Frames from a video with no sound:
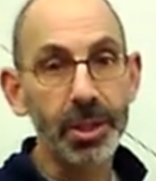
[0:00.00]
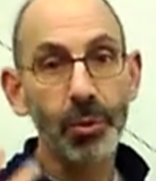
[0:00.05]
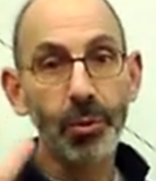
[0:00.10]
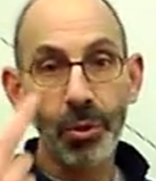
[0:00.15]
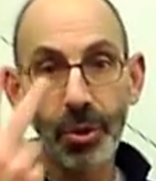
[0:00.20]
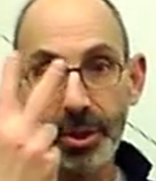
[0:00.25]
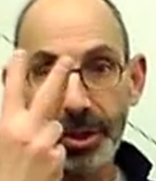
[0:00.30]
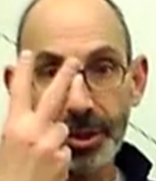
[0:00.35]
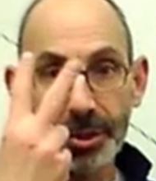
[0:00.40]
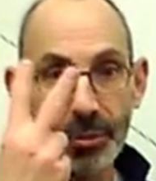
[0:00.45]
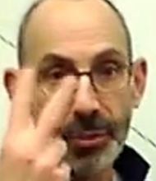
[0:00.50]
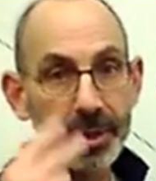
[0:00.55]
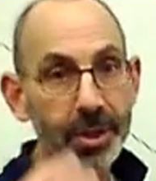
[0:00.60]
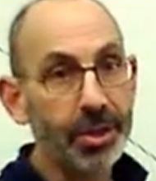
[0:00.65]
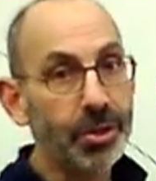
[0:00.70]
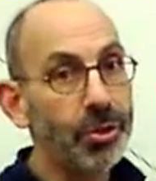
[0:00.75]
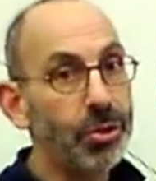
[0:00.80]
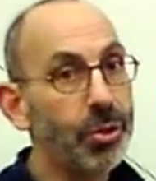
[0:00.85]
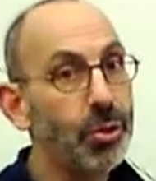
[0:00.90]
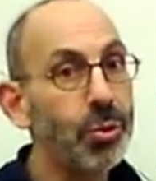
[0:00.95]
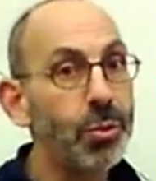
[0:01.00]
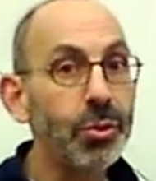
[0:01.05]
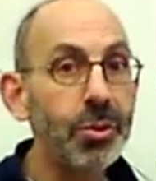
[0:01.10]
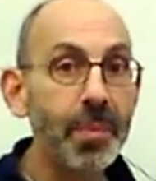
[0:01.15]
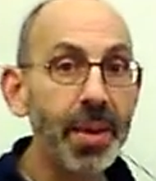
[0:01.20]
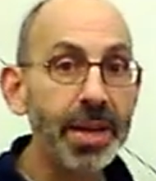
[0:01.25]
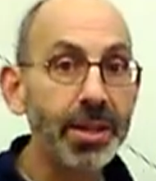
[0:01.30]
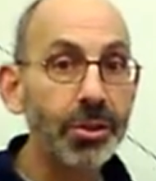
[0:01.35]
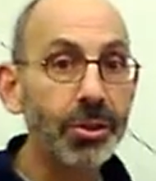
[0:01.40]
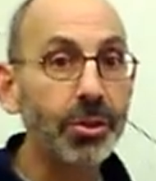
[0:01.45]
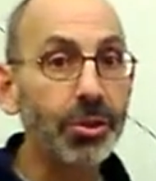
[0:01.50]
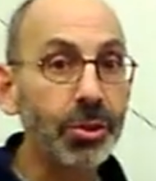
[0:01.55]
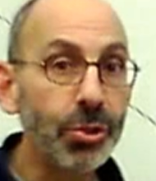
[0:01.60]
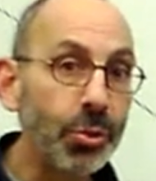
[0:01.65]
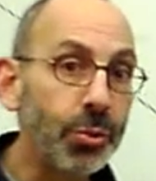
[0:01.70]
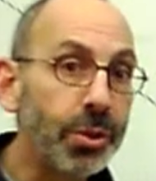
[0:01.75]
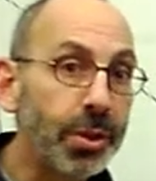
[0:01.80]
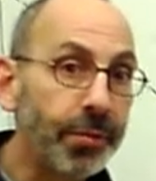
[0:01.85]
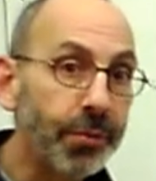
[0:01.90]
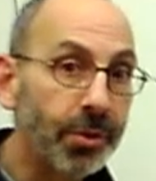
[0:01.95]
And we're going to do it in two dimensions,
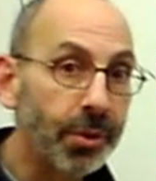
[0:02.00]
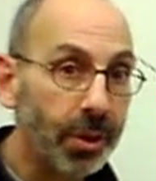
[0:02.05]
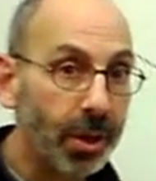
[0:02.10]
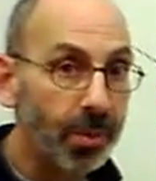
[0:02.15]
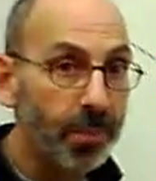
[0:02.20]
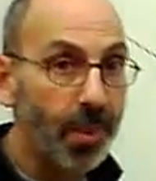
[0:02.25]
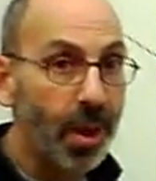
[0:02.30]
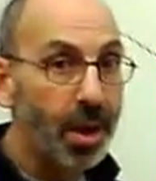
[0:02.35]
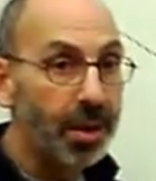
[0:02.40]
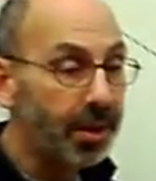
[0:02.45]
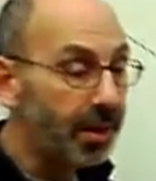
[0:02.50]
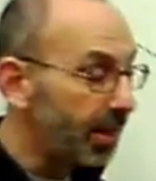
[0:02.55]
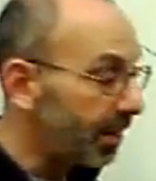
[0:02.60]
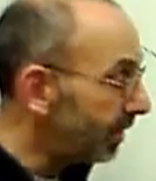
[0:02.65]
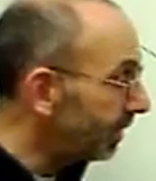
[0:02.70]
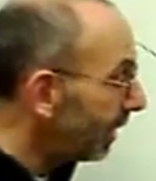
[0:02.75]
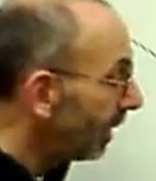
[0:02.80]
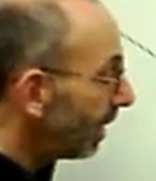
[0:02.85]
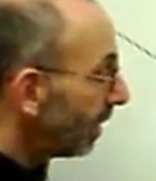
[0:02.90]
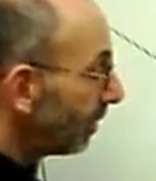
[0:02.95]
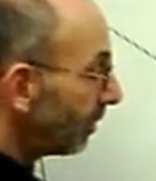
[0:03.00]
two different commodities.